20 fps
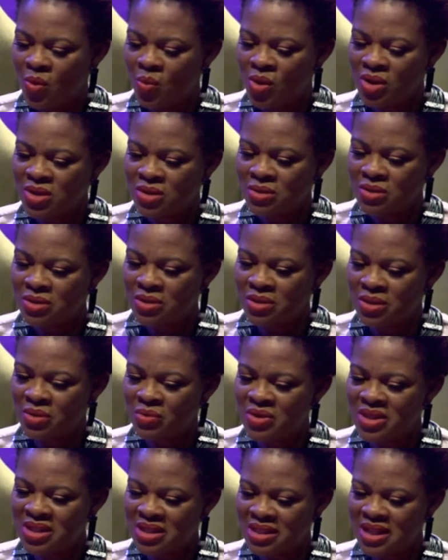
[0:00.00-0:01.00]
what,
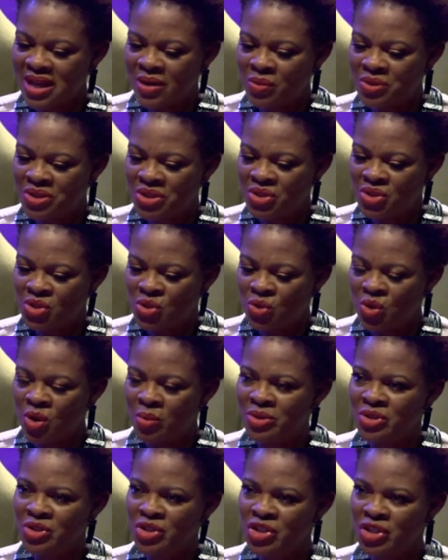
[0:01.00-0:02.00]
what, the reason I wanted you
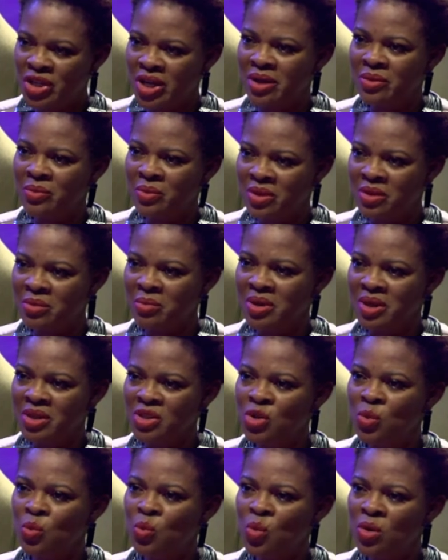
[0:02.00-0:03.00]
to come and share
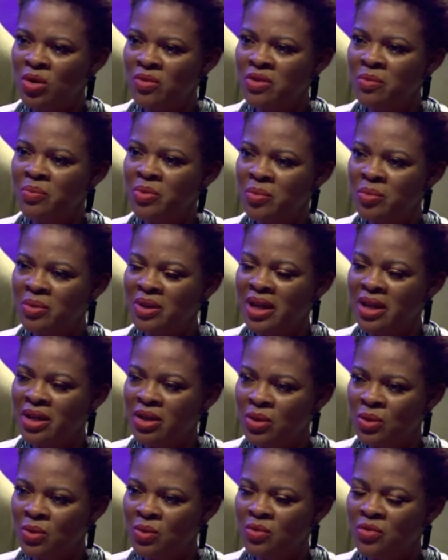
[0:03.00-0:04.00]
with me is you're one of the
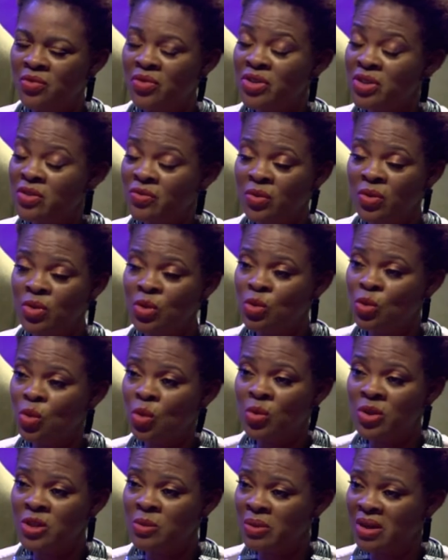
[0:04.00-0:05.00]
people I know. First of all,
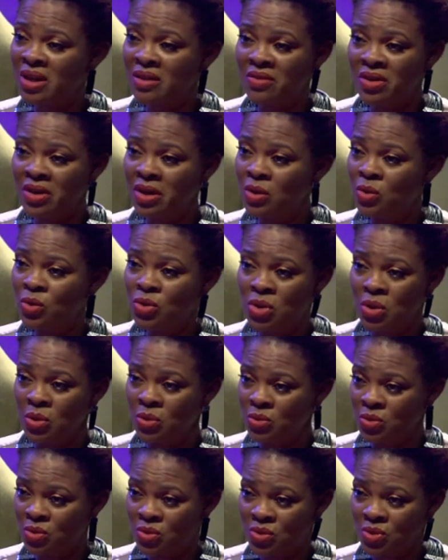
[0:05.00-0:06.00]
you always speak at very
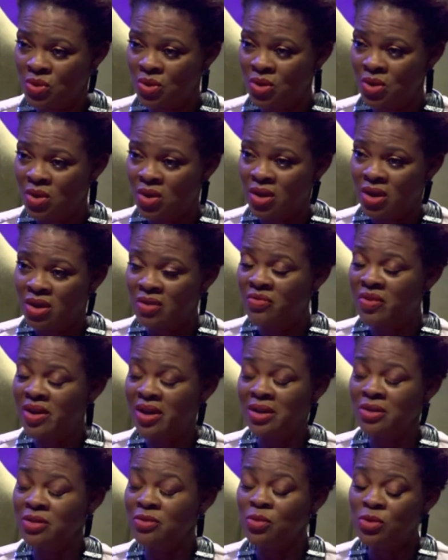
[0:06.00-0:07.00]
low tones.
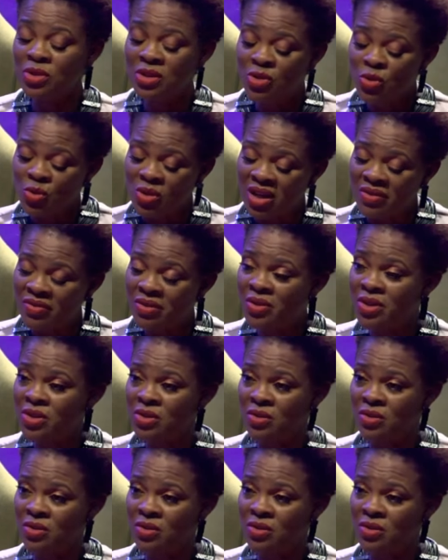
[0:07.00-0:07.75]
In fact, you, you